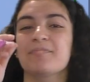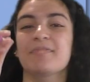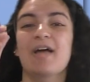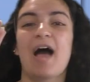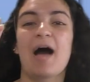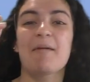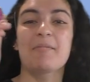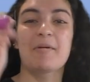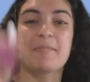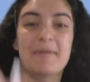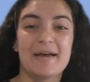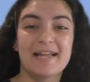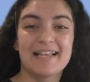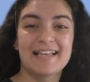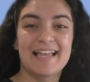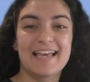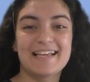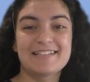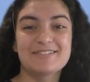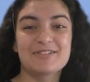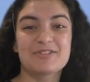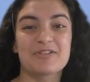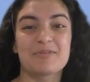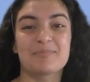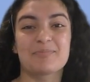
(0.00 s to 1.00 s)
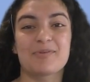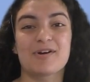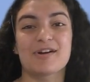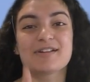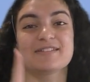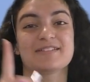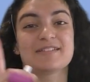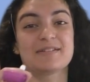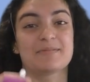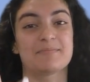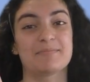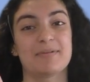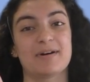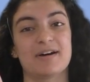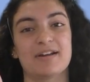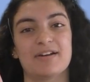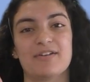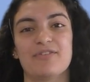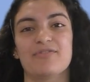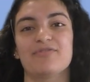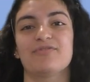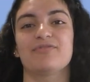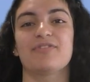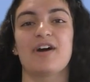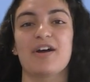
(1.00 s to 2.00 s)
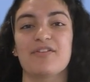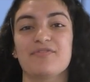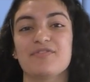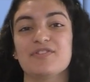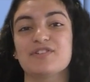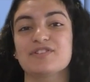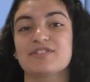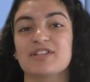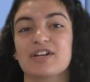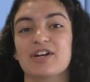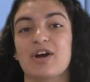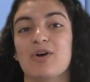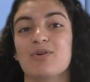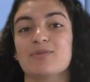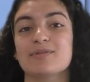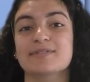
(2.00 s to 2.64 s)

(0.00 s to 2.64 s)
I'm a bit late to the party, but 5 years ago,